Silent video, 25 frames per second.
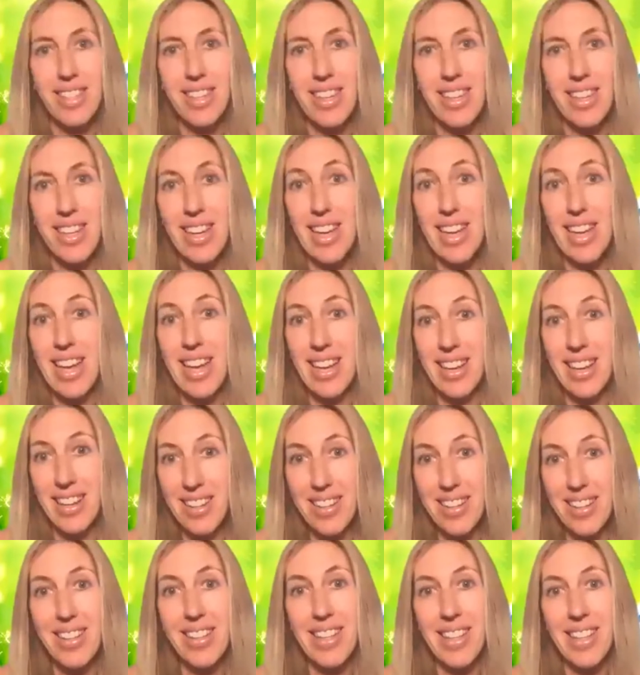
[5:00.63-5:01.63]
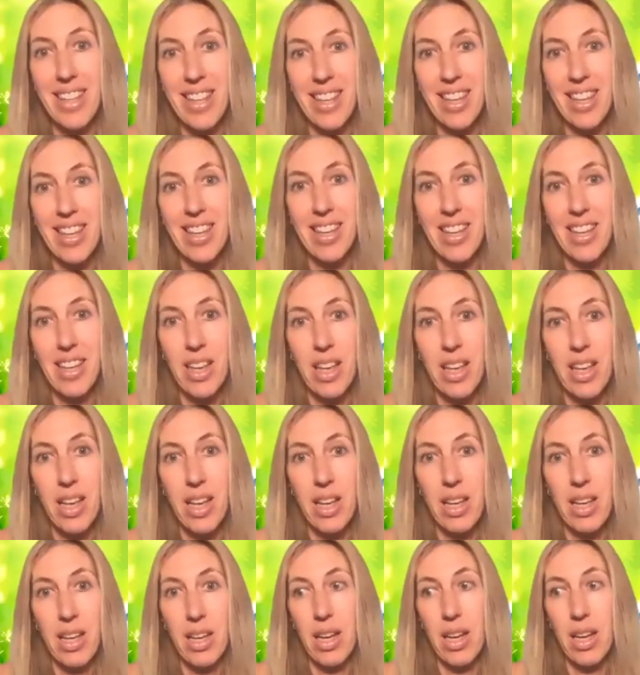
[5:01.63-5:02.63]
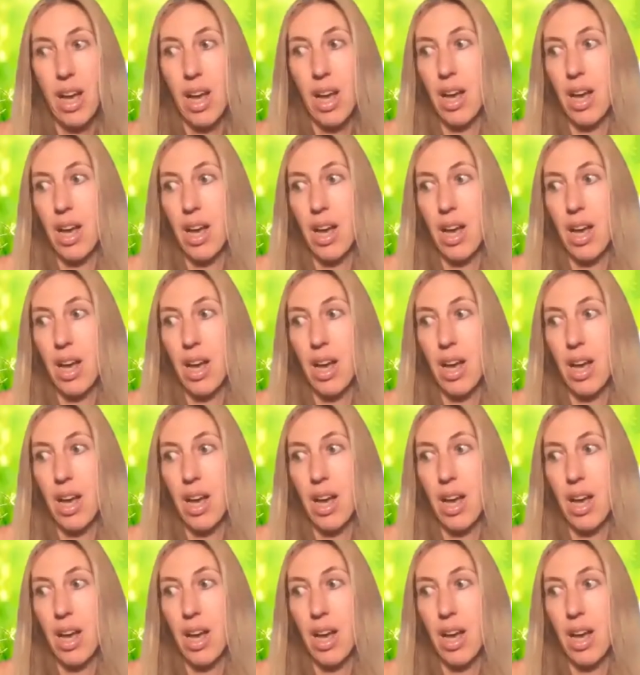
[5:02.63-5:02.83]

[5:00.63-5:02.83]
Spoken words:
How was that? How was that working out doing that?